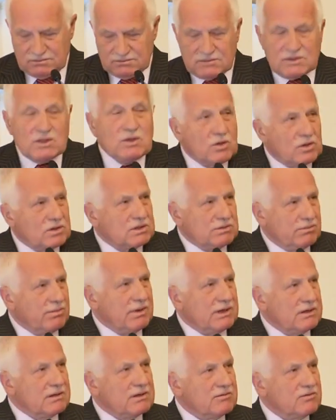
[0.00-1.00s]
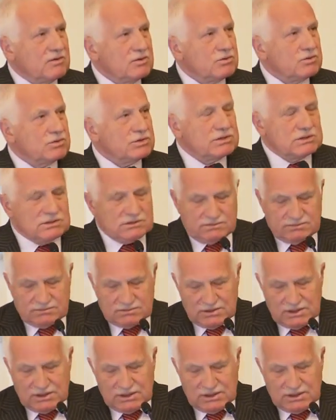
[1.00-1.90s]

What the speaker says: not by revolution,